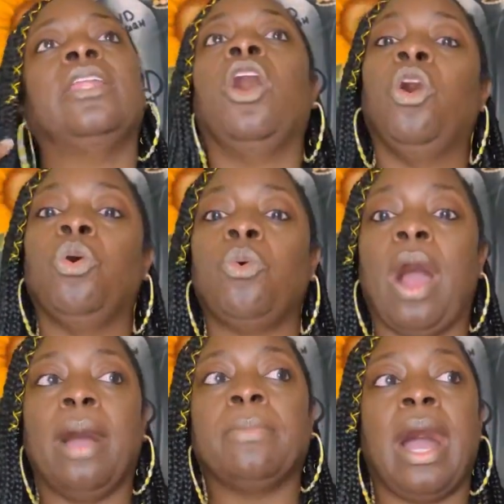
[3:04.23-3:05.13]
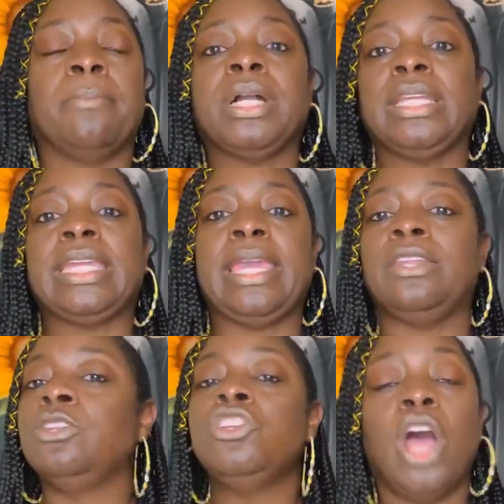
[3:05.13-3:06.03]
I'm going to get,
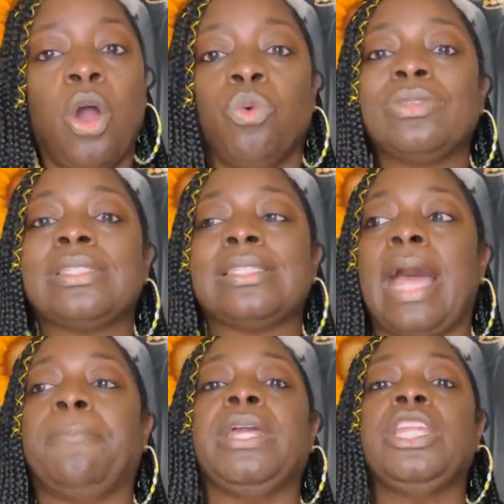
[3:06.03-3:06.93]
no, stop it.